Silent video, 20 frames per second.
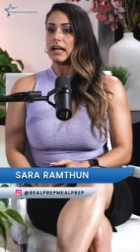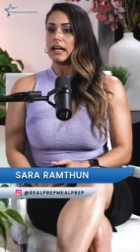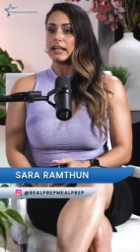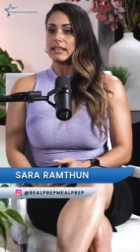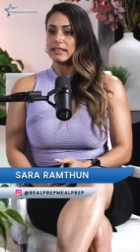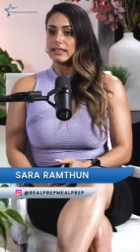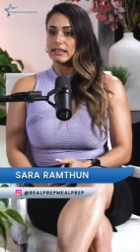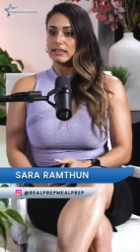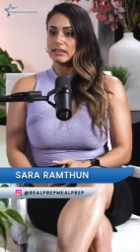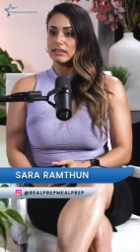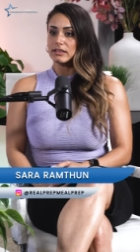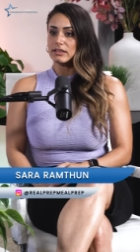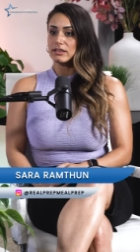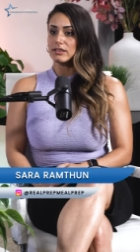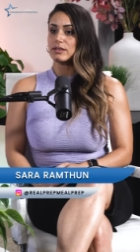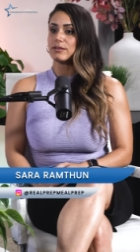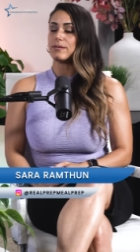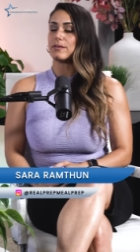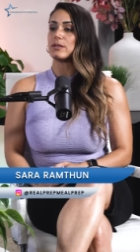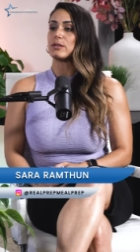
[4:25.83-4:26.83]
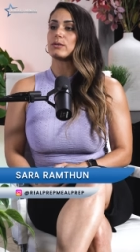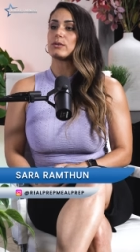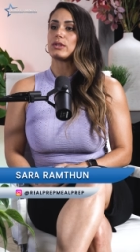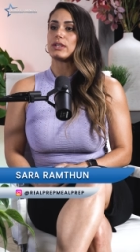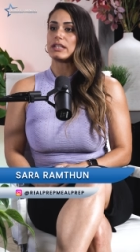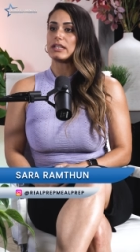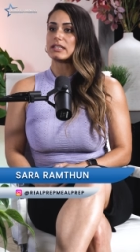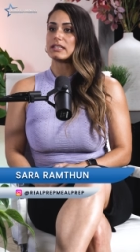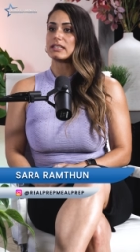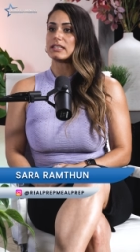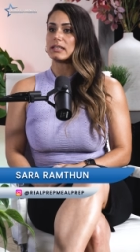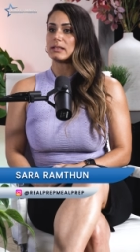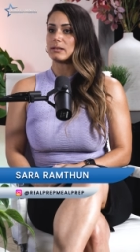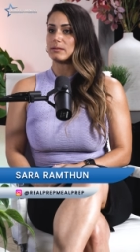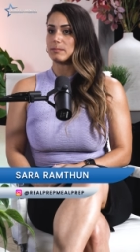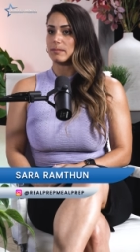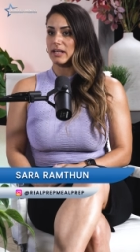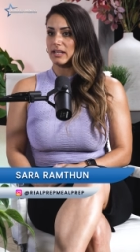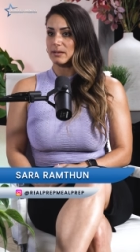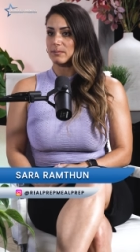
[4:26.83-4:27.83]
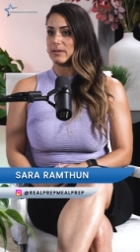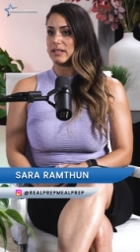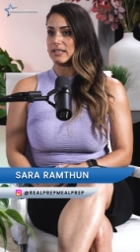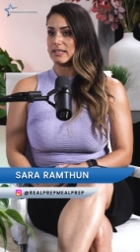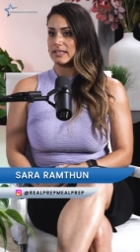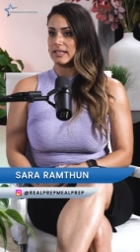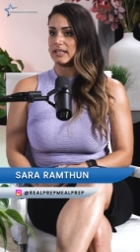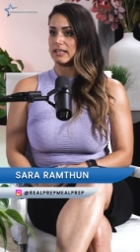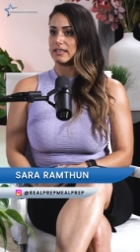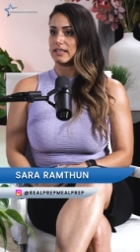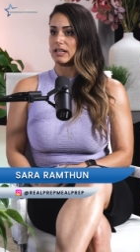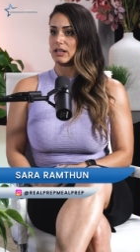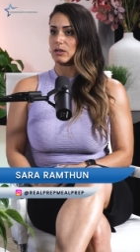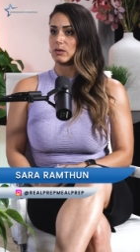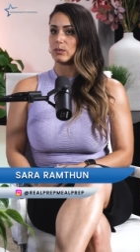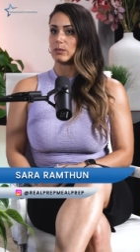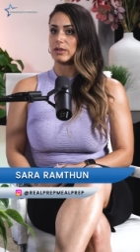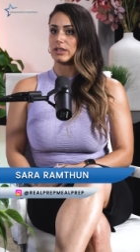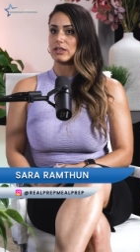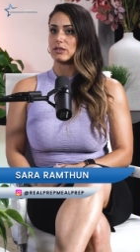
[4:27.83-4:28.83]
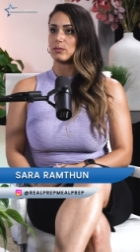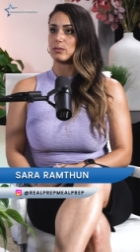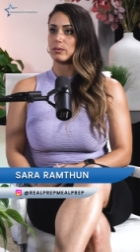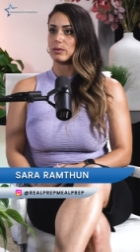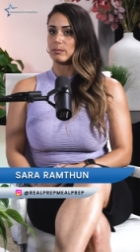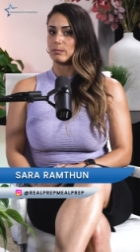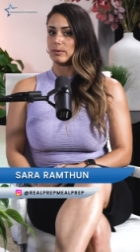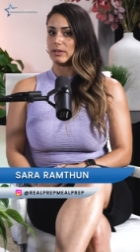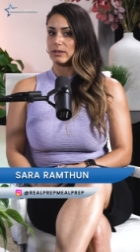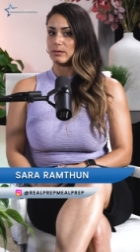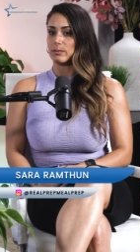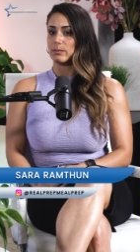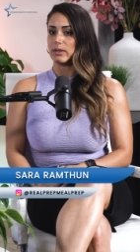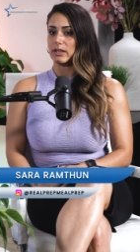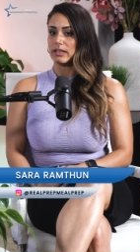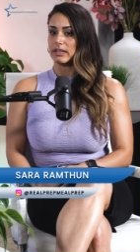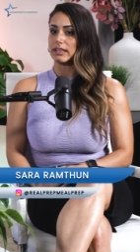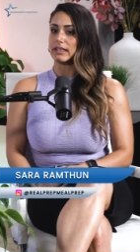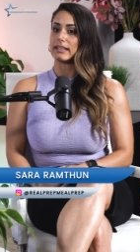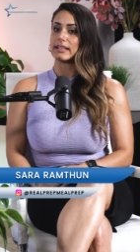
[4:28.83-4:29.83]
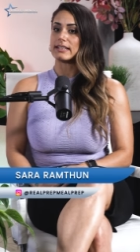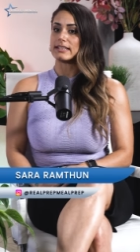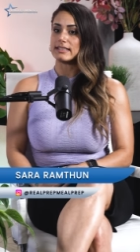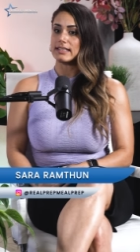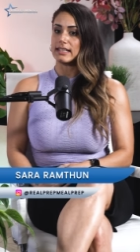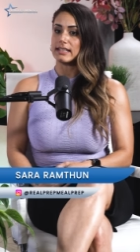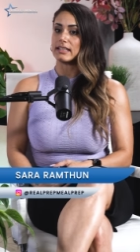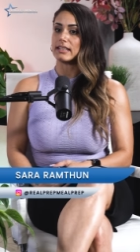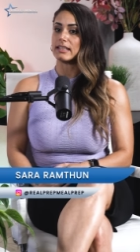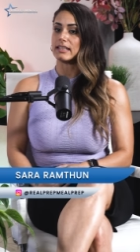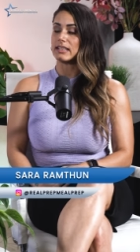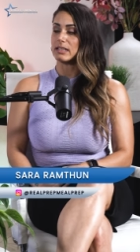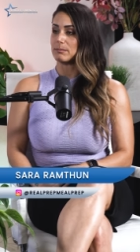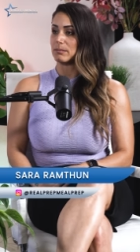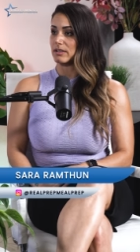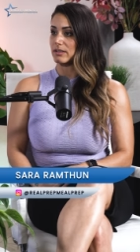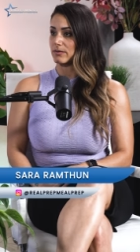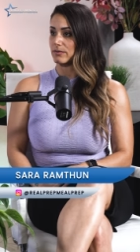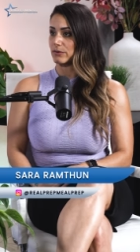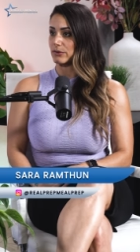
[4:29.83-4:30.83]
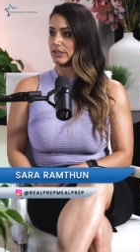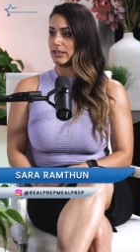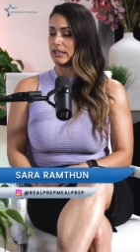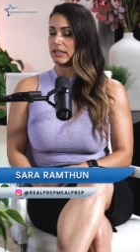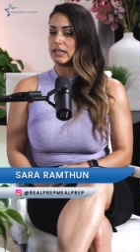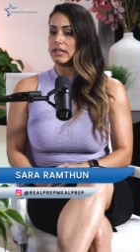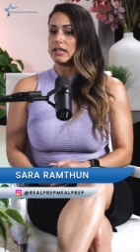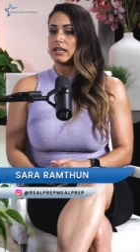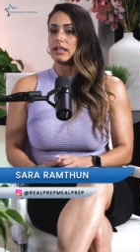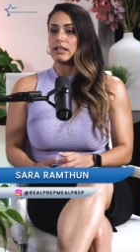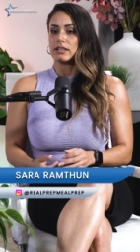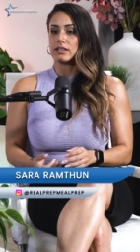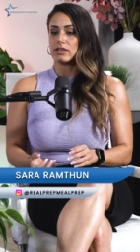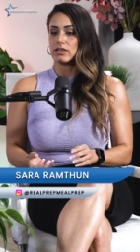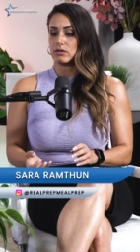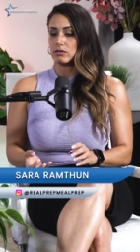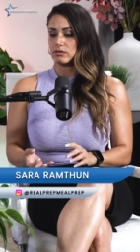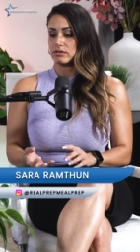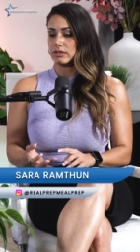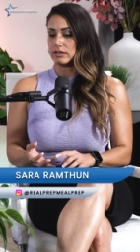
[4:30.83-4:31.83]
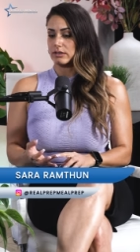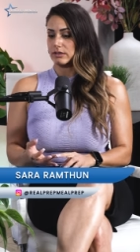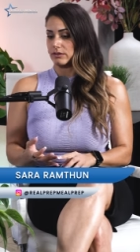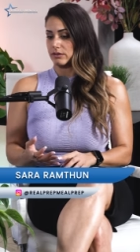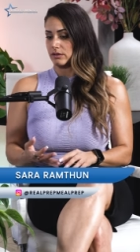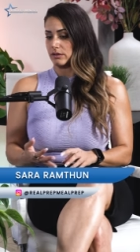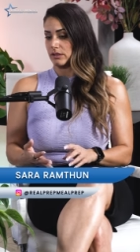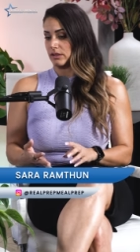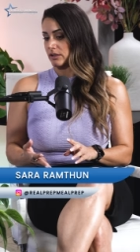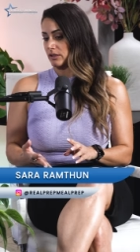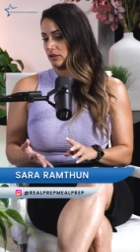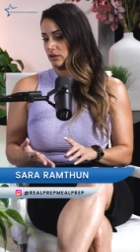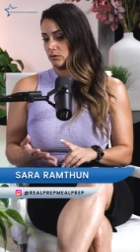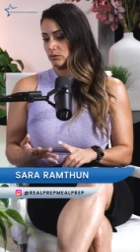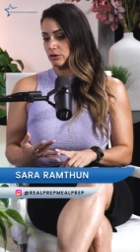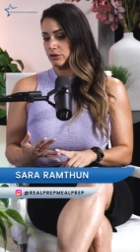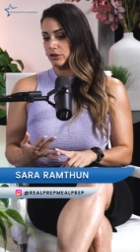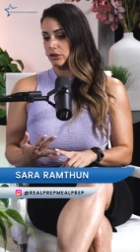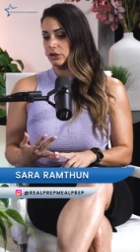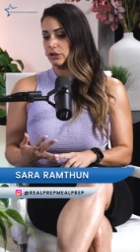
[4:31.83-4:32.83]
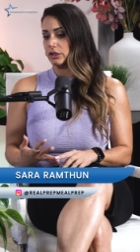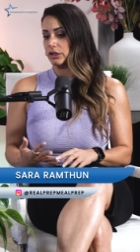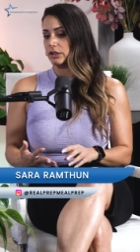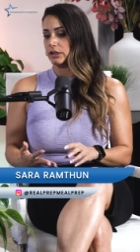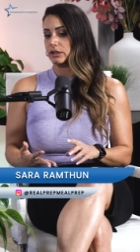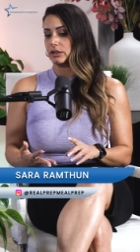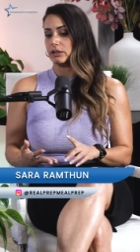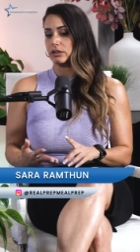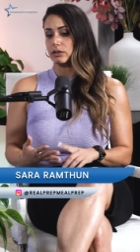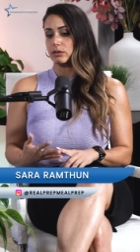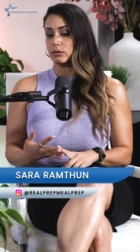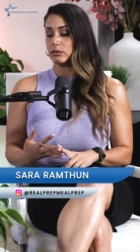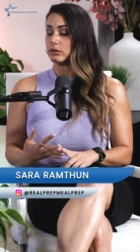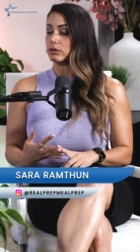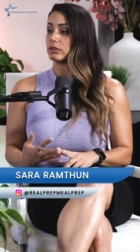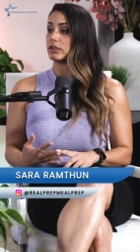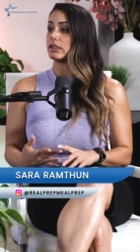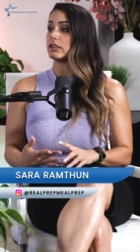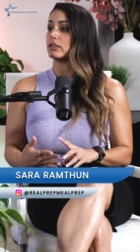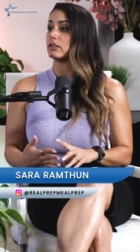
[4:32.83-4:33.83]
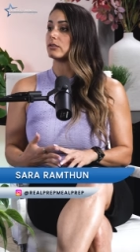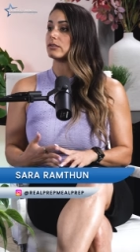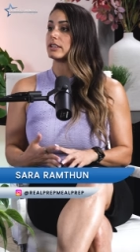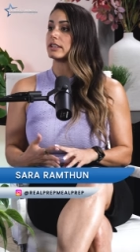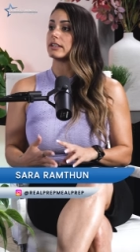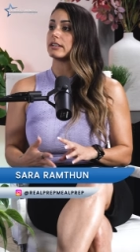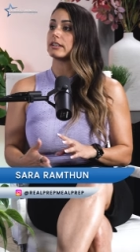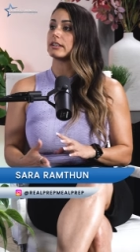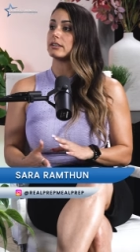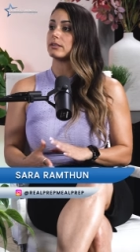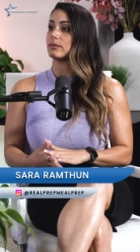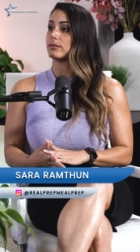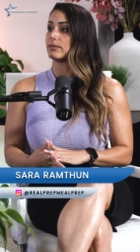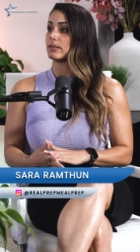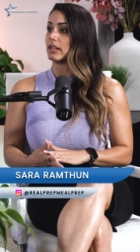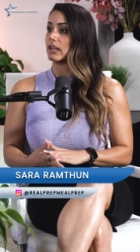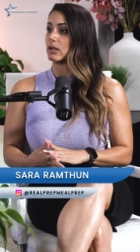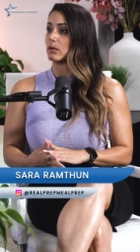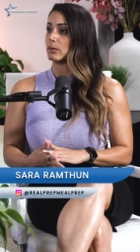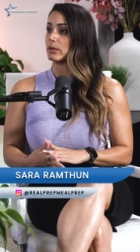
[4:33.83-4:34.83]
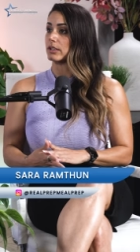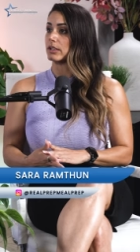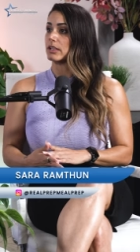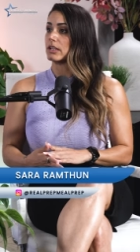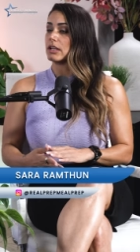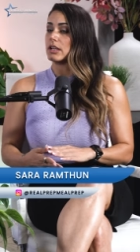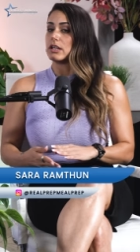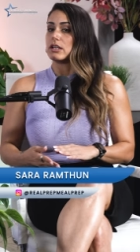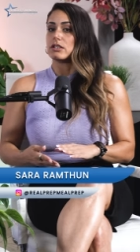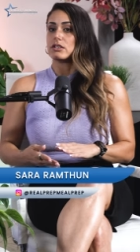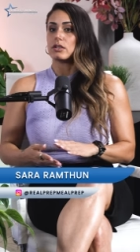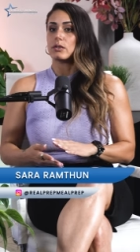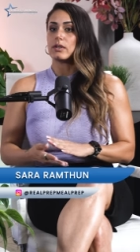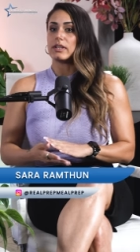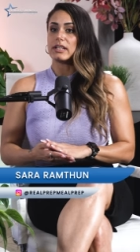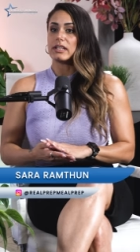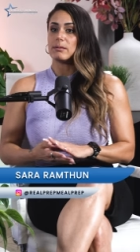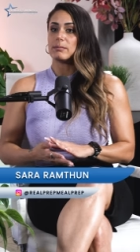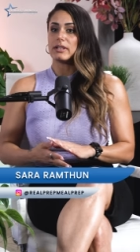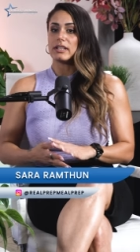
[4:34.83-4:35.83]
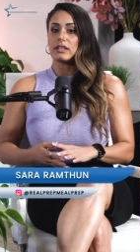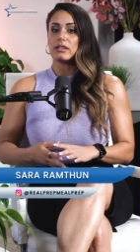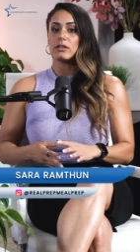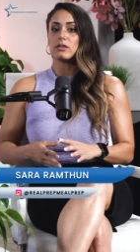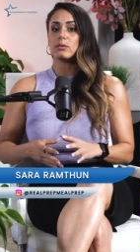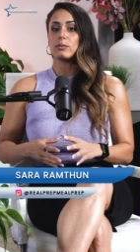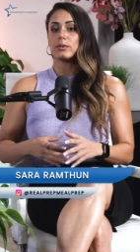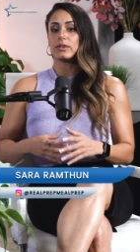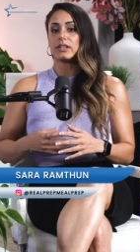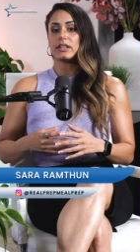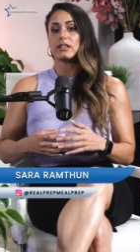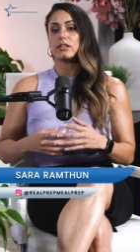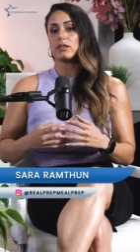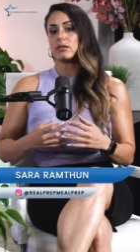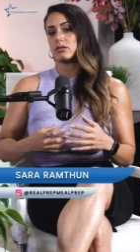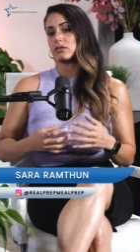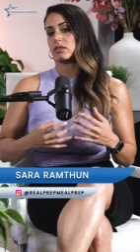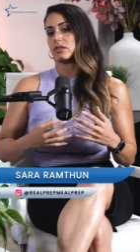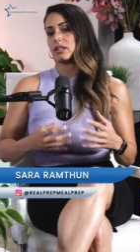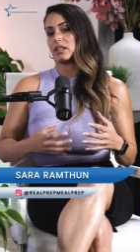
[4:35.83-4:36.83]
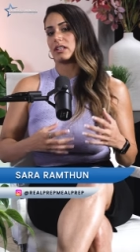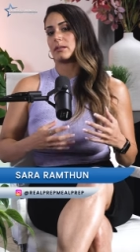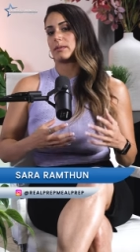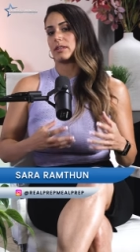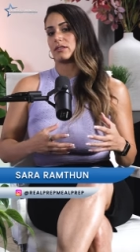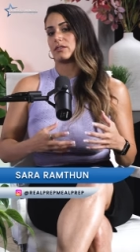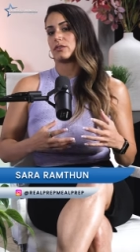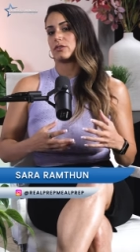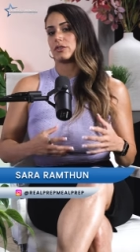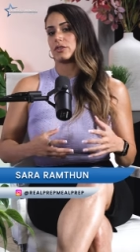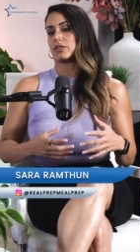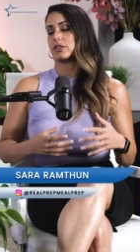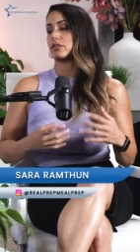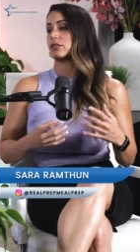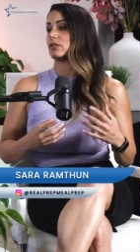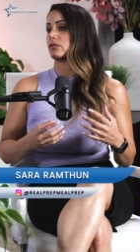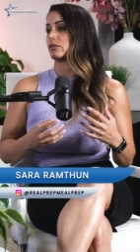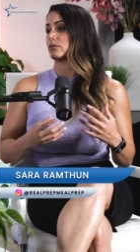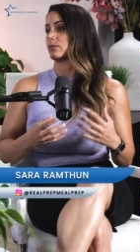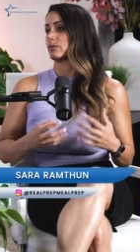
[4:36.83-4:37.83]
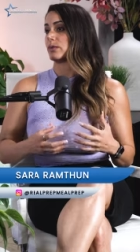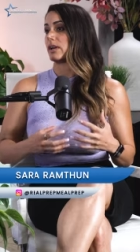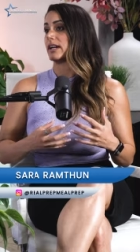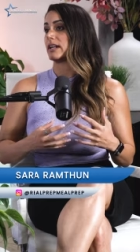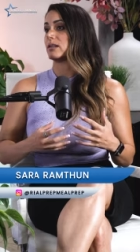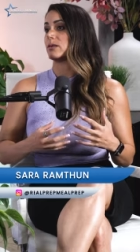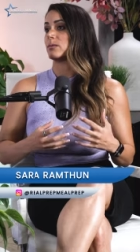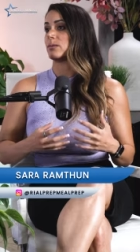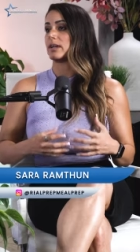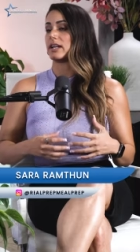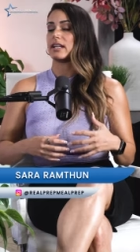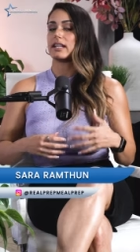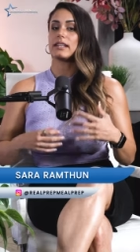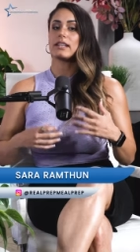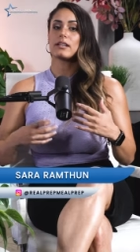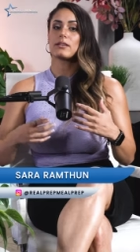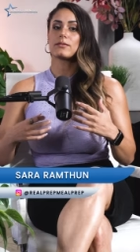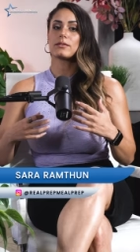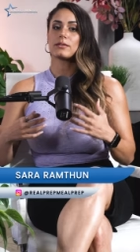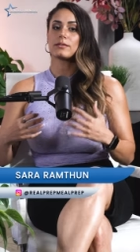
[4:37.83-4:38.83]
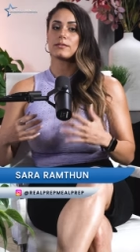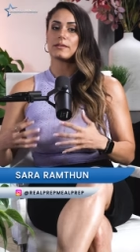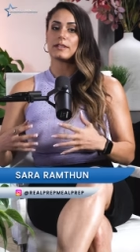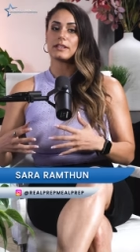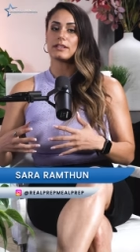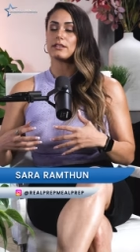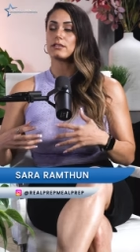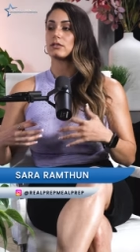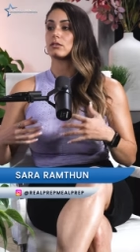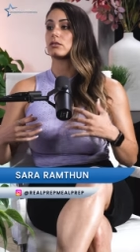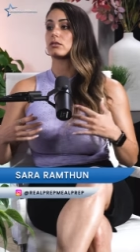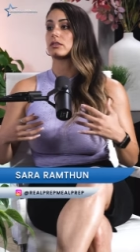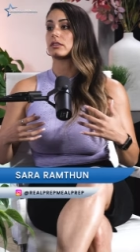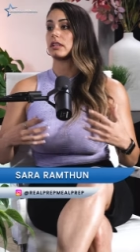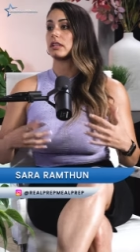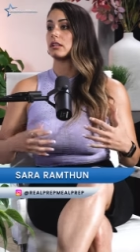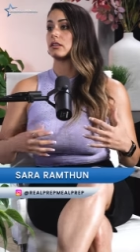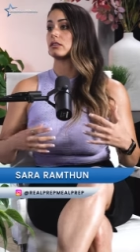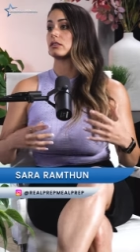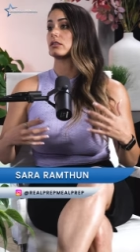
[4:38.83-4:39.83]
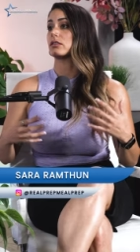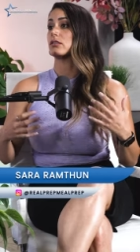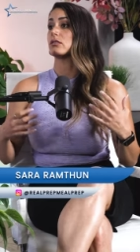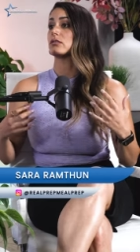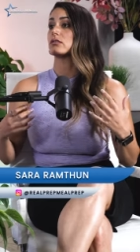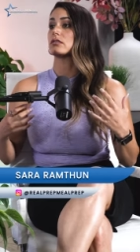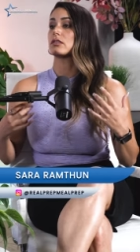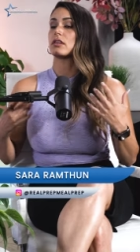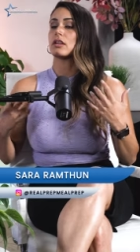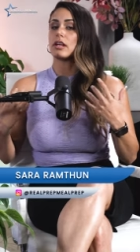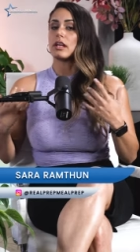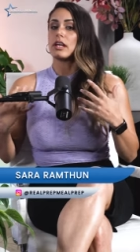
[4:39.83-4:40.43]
I think that there's a few things that make me stand out, which would be one, like I said, the gimmick free, the no, the no sugar, the no gluten, no dairy, no flour. So anybody who really knows a lot about nutrition knows right away that for fitness goals or health goals,